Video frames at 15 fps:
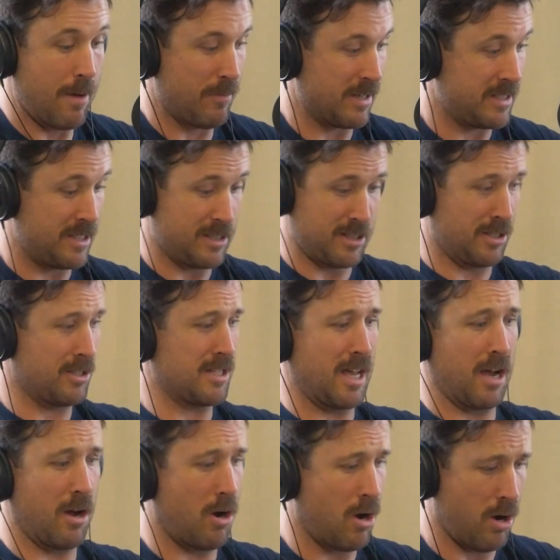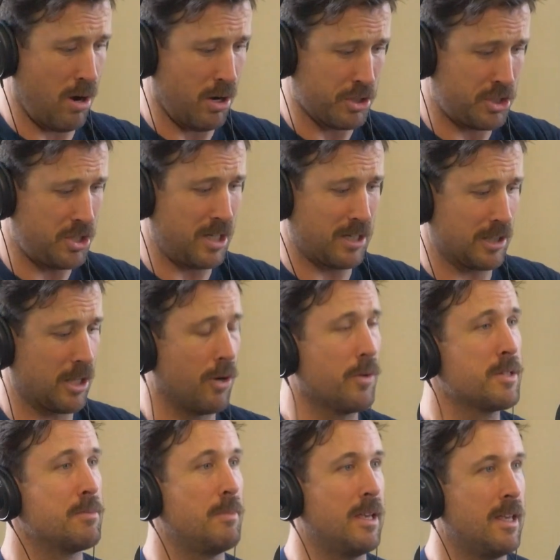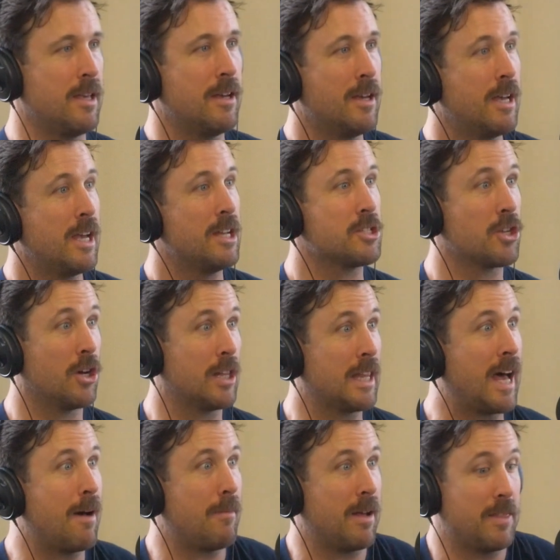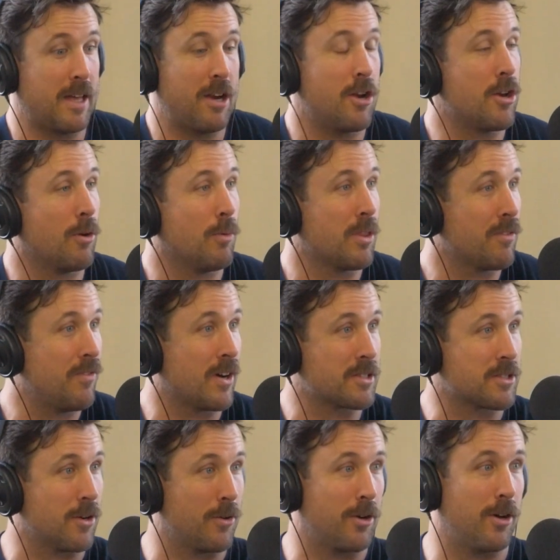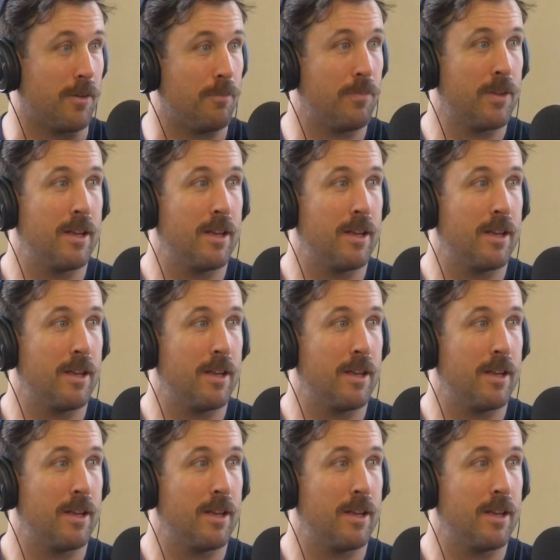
And my sister is like, oh shit, lowers me into her lap and they don't know what the fuck's going on.